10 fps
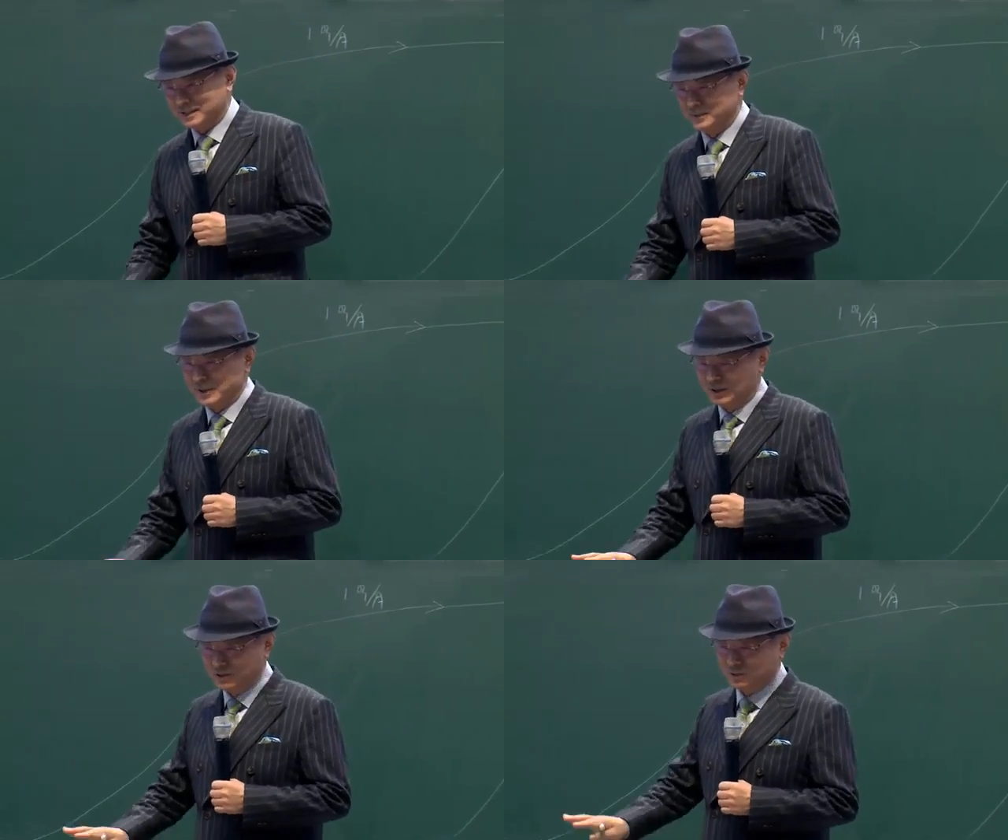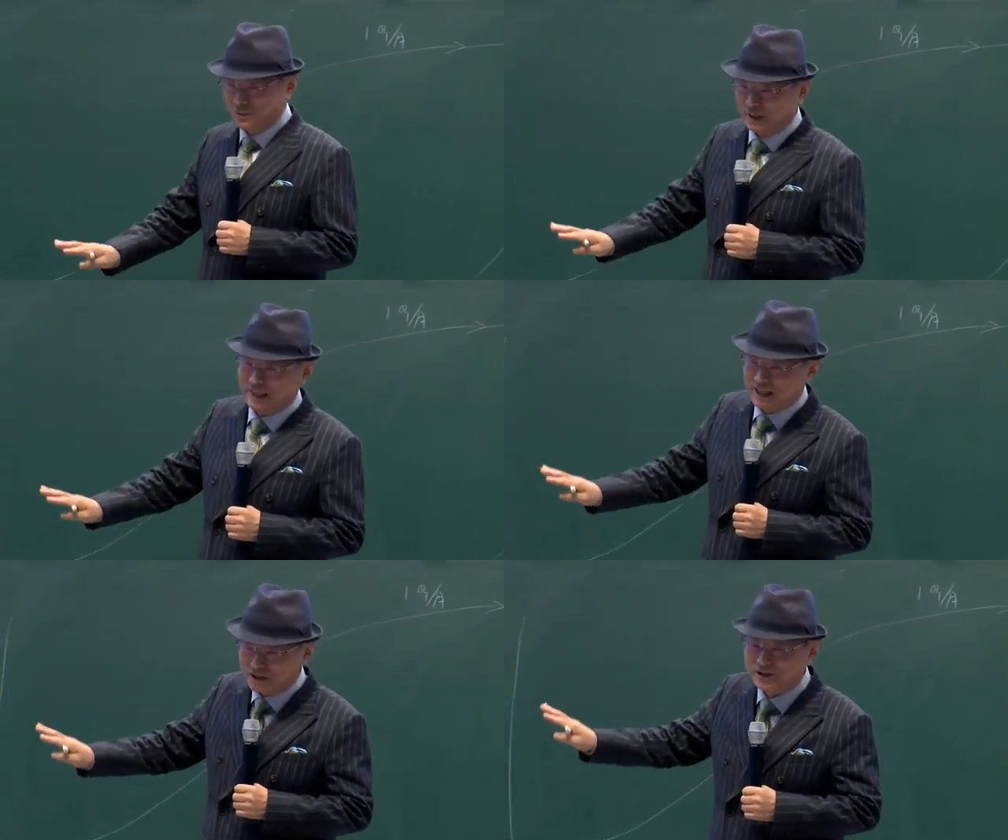and it'll take
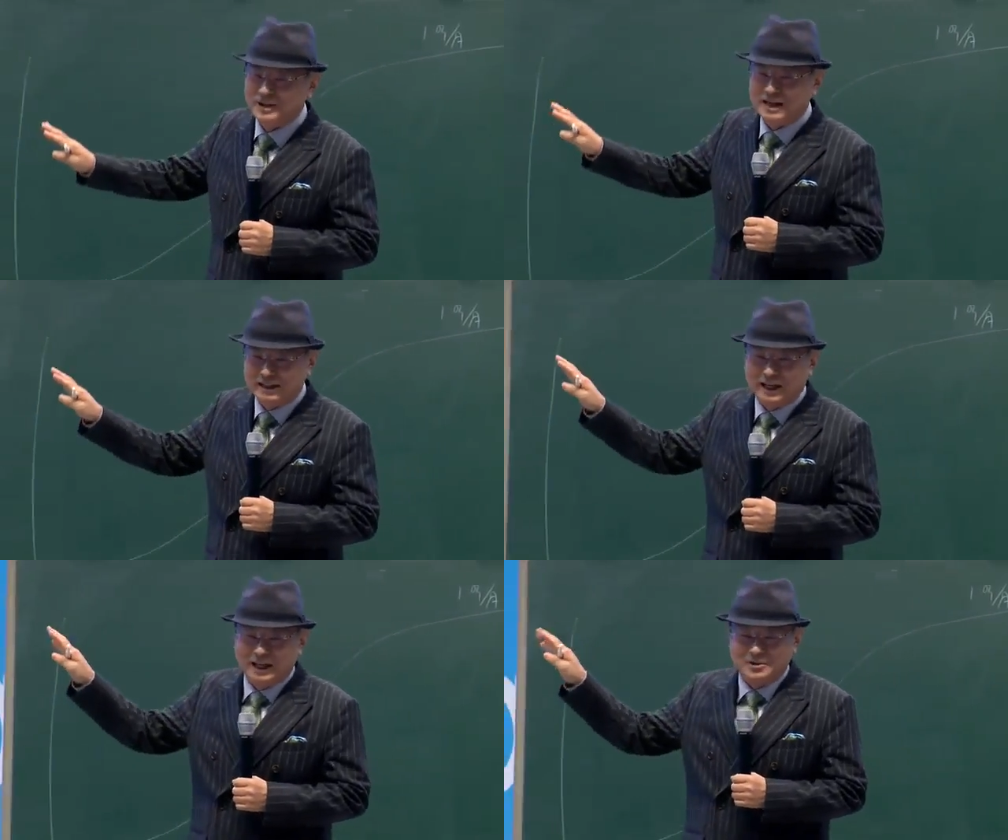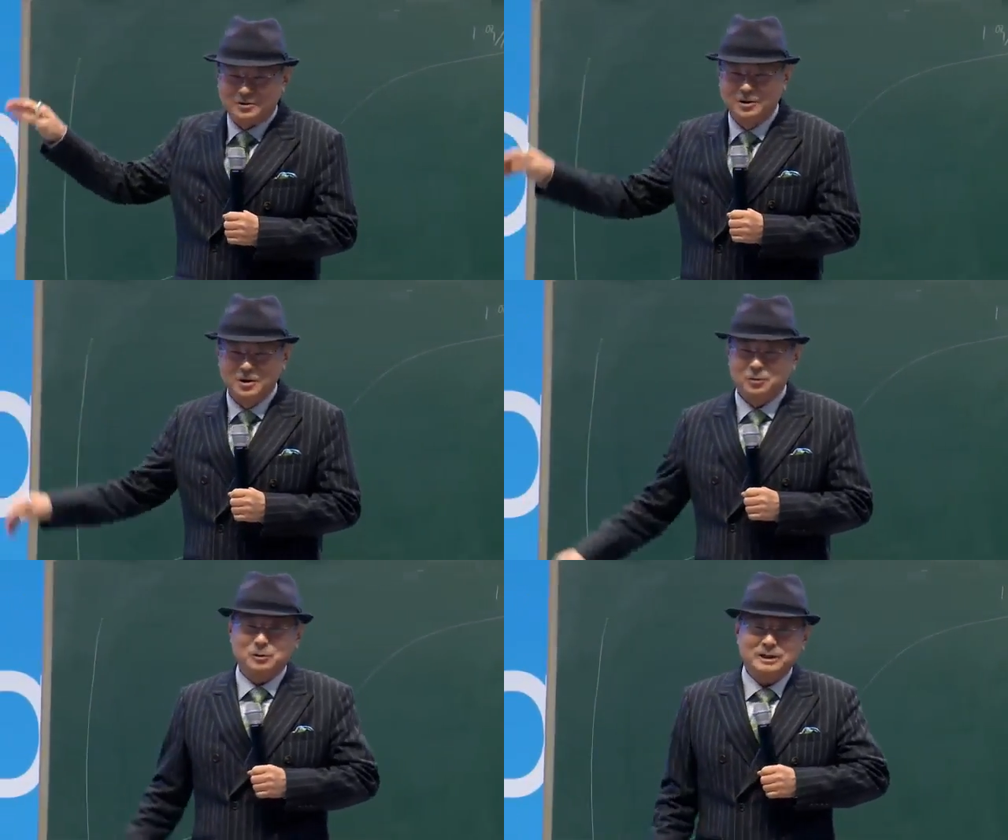you a long time.
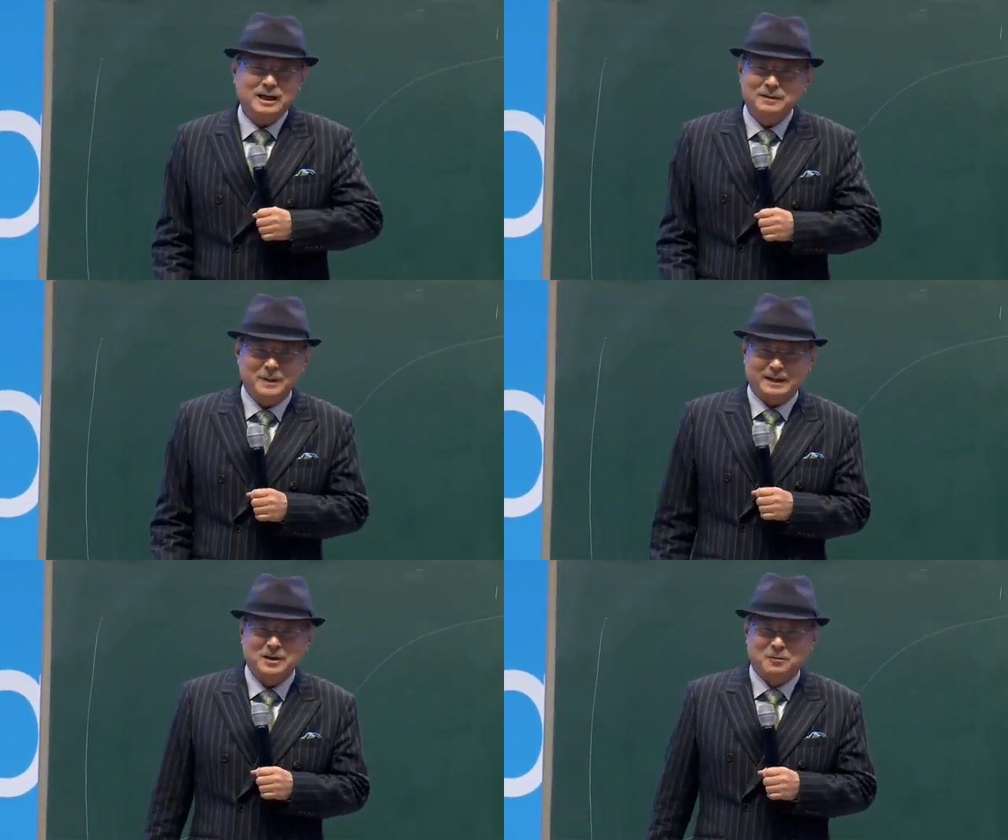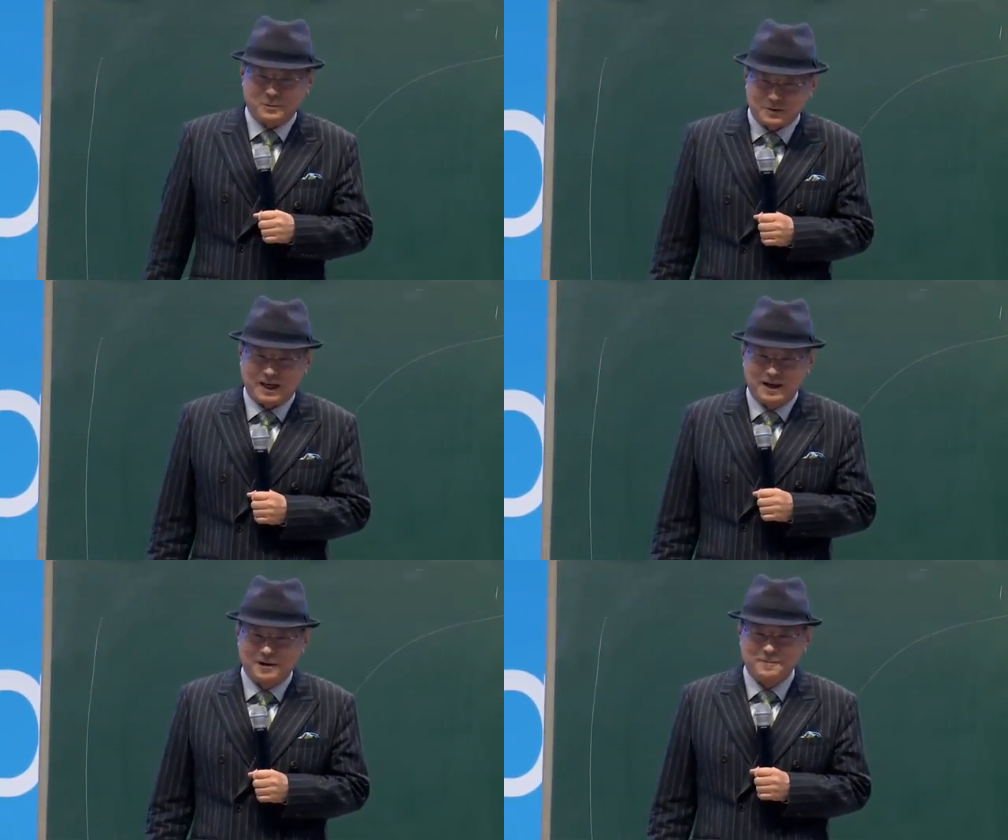That's the only
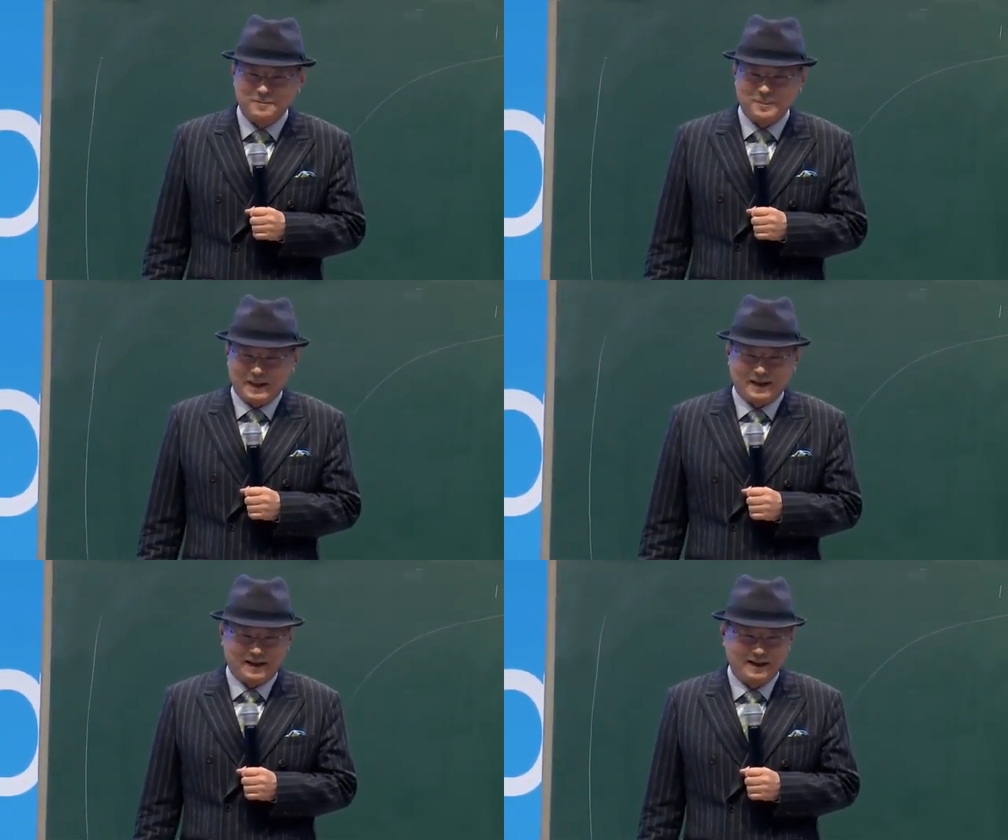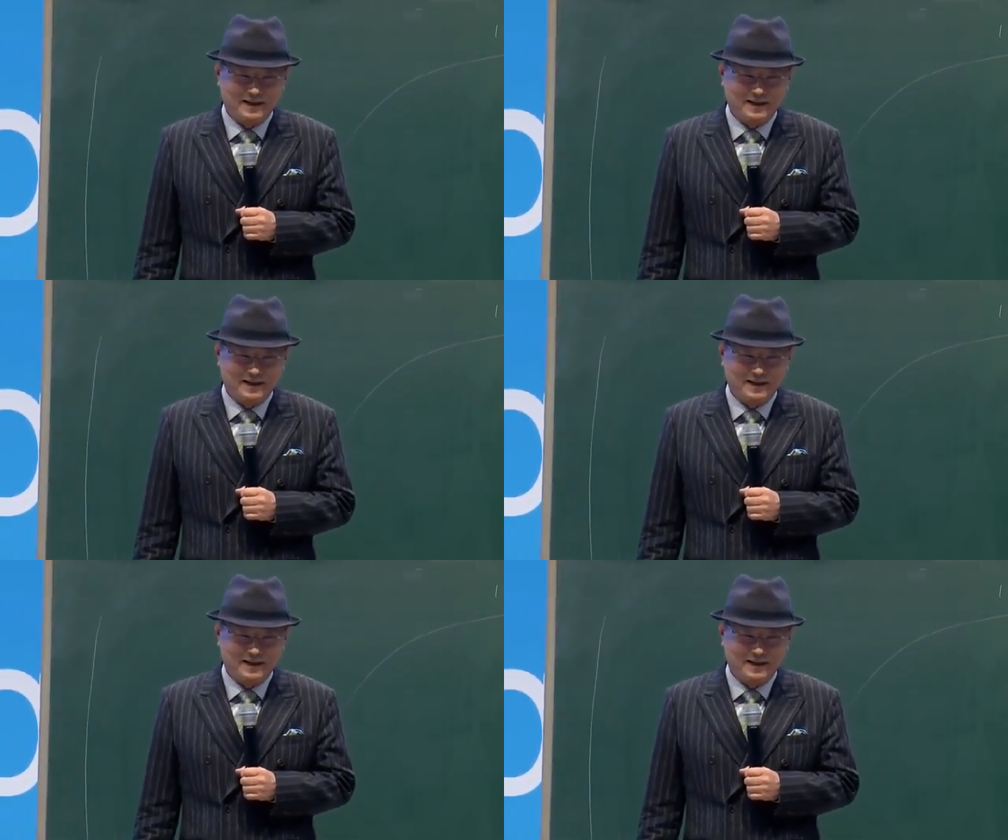real difference.